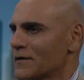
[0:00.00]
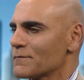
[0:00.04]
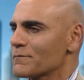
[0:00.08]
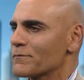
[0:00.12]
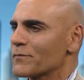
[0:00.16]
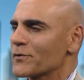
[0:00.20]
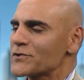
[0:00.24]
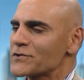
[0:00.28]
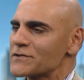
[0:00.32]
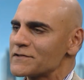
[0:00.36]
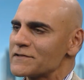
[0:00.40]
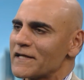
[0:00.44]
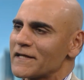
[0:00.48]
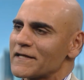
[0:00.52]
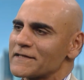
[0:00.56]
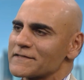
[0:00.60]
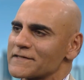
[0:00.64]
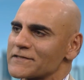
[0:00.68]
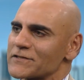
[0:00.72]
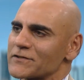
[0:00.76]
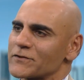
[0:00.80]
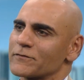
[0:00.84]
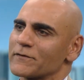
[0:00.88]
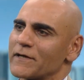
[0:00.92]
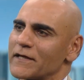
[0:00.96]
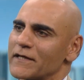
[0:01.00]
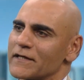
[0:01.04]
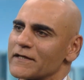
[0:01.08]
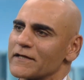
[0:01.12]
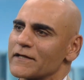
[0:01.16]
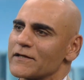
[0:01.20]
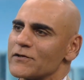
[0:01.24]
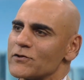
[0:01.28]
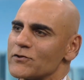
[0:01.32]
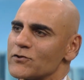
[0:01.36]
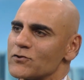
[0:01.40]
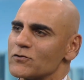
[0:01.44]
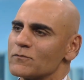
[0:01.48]
Personetics is creating a
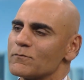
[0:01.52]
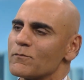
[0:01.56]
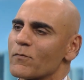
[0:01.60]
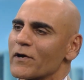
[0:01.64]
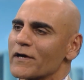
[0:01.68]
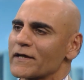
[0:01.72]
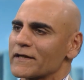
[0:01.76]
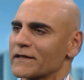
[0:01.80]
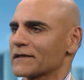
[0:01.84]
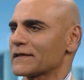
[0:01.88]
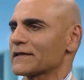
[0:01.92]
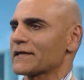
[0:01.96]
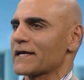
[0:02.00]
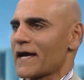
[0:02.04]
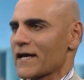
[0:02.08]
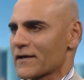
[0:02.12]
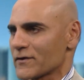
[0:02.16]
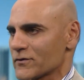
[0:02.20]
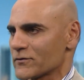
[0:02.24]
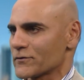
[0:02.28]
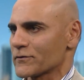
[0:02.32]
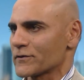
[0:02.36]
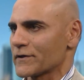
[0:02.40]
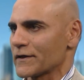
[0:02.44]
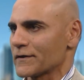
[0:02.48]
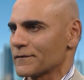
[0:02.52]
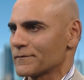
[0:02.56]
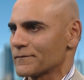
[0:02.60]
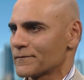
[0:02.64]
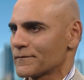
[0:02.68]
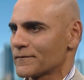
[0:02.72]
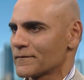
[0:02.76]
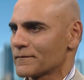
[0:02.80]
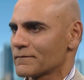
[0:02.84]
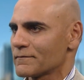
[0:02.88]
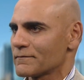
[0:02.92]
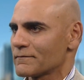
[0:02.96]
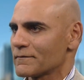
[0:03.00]
new market category
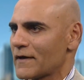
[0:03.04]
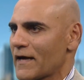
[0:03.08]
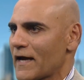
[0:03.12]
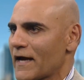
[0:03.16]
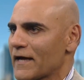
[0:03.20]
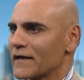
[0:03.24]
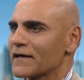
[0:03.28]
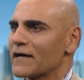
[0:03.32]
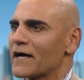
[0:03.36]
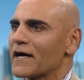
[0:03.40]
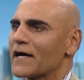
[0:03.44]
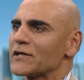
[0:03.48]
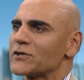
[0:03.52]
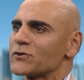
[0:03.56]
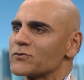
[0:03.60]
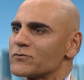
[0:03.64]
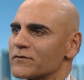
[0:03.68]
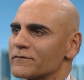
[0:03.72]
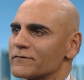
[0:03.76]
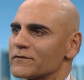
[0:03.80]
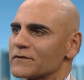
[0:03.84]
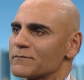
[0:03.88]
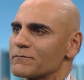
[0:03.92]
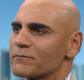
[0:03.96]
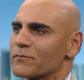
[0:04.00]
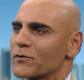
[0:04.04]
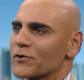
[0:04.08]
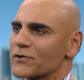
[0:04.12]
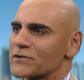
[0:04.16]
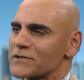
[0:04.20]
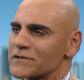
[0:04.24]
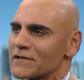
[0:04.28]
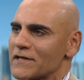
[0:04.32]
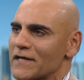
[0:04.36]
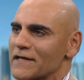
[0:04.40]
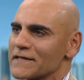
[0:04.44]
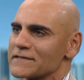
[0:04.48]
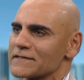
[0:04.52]
AI driven
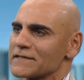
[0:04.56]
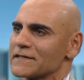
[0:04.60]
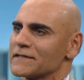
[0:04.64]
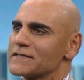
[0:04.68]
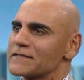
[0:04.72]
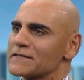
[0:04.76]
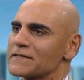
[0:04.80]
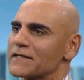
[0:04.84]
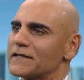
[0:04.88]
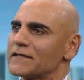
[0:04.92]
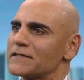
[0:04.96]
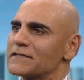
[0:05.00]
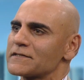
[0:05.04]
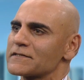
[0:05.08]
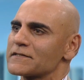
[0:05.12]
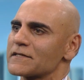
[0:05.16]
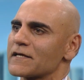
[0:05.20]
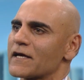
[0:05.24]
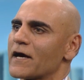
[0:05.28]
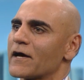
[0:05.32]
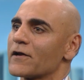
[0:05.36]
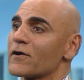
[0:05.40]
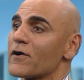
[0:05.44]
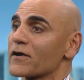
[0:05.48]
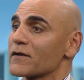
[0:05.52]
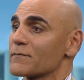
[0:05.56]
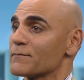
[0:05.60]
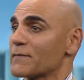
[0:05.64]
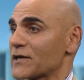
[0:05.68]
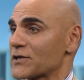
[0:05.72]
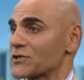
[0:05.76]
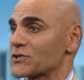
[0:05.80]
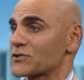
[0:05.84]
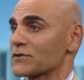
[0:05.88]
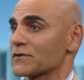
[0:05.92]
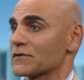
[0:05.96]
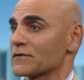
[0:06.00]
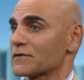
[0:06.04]
personalized insights and
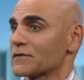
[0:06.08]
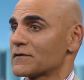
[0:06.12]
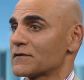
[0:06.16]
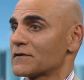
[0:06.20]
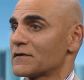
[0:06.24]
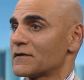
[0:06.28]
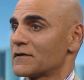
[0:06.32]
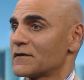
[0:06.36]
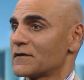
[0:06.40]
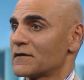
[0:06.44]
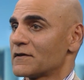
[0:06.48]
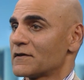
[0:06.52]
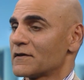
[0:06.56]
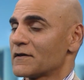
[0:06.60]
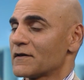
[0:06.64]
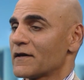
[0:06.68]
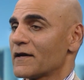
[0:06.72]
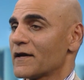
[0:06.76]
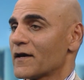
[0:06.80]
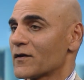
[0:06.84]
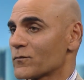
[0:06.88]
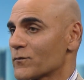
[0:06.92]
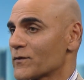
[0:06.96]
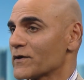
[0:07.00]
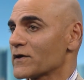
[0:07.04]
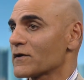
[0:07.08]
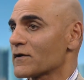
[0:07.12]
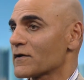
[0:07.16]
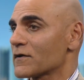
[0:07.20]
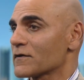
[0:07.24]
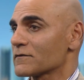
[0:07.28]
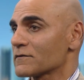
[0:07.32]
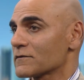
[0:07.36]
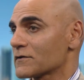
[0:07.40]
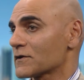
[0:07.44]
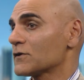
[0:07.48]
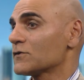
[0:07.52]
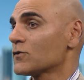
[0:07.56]
automation. And we are
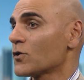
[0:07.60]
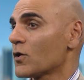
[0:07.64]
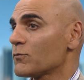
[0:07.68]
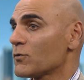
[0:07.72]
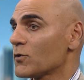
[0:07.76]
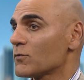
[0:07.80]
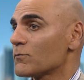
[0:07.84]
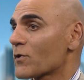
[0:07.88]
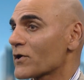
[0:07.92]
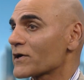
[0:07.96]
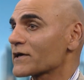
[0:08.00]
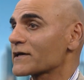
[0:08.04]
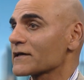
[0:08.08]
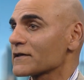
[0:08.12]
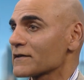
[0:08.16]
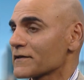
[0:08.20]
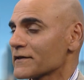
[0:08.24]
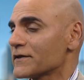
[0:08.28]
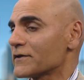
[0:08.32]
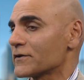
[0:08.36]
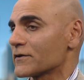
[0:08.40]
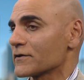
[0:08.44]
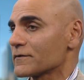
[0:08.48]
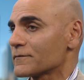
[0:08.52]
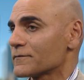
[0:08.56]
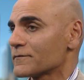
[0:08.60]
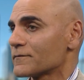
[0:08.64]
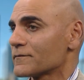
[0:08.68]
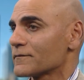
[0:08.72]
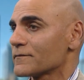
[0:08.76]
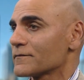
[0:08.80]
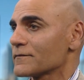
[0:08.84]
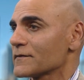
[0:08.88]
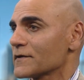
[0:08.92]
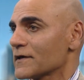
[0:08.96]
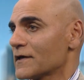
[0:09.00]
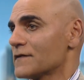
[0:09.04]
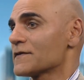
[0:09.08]
the global market leader
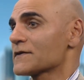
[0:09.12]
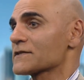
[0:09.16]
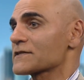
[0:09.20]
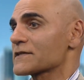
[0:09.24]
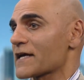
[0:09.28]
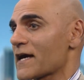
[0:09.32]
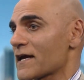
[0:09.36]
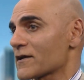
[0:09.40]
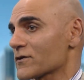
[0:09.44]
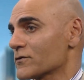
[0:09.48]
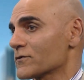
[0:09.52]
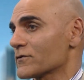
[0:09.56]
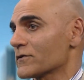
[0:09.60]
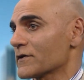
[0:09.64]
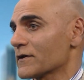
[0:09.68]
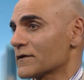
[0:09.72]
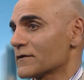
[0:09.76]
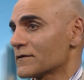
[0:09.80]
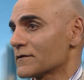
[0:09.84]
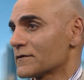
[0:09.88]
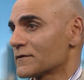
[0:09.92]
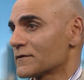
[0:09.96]
in this category.